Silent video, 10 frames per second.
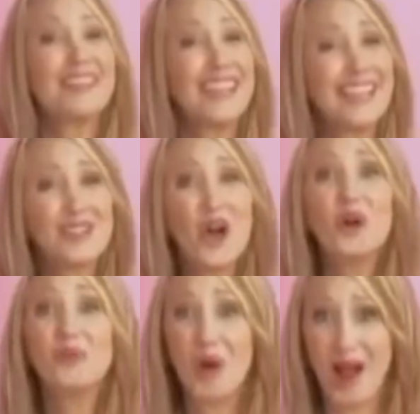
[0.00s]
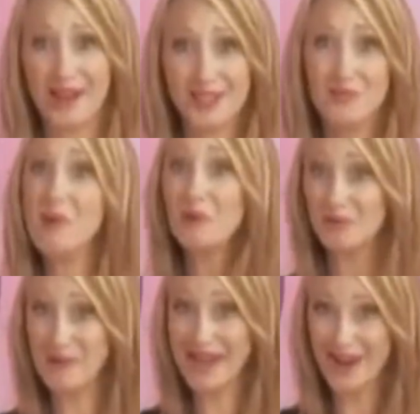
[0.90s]
These are rocks, but with
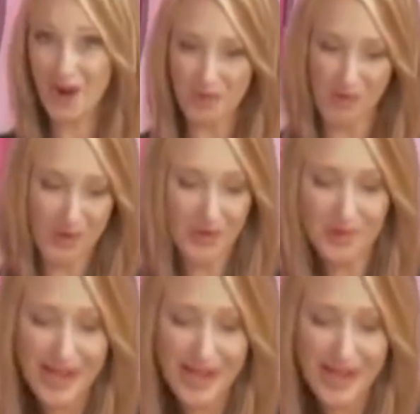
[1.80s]
pink armor, your